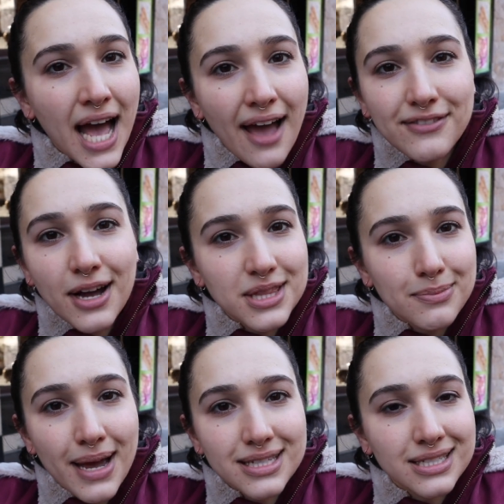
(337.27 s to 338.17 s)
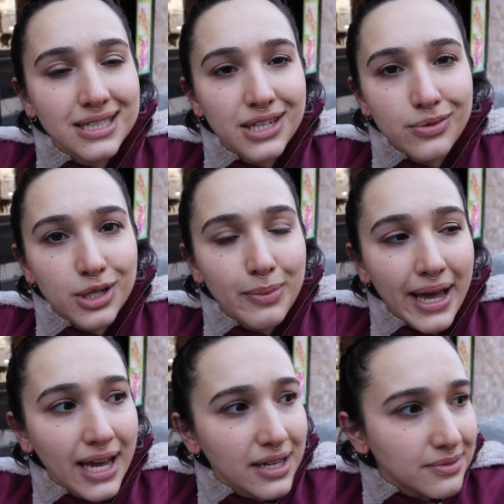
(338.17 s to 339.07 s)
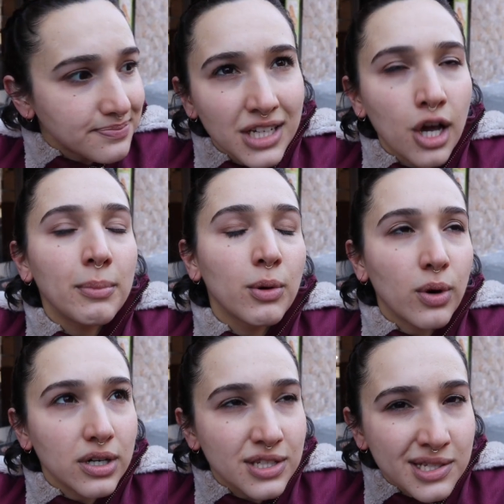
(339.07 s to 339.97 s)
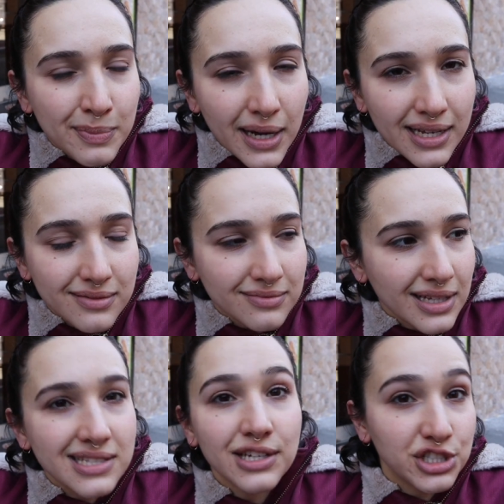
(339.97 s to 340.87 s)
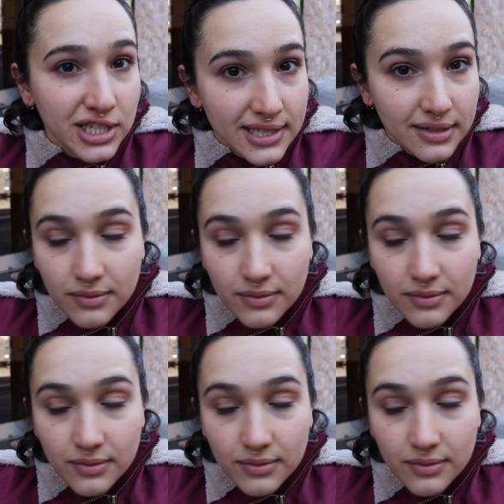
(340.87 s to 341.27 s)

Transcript: I've got the mask knee real bad. Could be worse, but let's not jinx it.